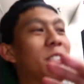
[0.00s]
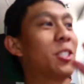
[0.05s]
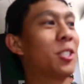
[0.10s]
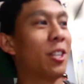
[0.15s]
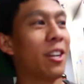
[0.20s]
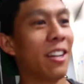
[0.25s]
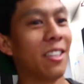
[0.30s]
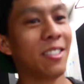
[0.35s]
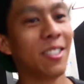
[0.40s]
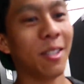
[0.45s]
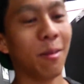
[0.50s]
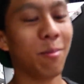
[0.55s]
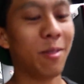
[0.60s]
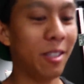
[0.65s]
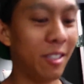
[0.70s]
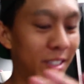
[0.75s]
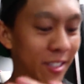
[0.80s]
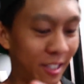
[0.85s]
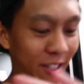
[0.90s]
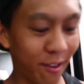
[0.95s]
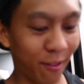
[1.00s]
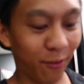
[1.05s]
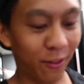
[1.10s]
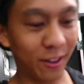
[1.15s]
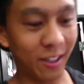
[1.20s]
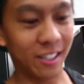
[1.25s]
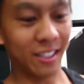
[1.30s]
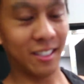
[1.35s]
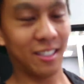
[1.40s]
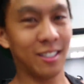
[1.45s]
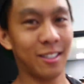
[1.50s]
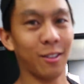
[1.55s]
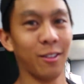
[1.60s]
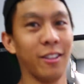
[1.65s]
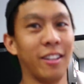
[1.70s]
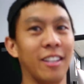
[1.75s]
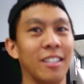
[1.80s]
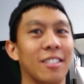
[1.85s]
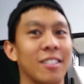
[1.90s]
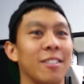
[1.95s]
just trying something different, so
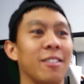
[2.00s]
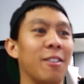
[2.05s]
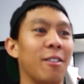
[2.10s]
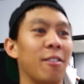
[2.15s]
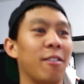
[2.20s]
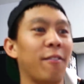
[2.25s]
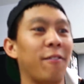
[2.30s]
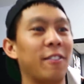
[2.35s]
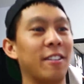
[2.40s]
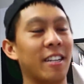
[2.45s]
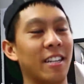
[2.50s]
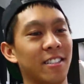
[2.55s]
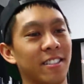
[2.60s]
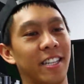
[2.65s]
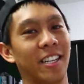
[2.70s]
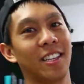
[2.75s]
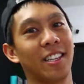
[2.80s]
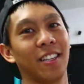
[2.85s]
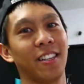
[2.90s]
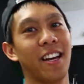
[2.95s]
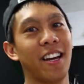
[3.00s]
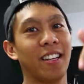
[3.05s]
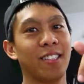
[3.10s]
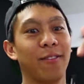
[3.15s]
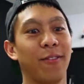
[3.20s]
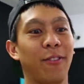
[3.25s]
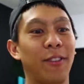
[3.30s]
let us know if you guys liked the last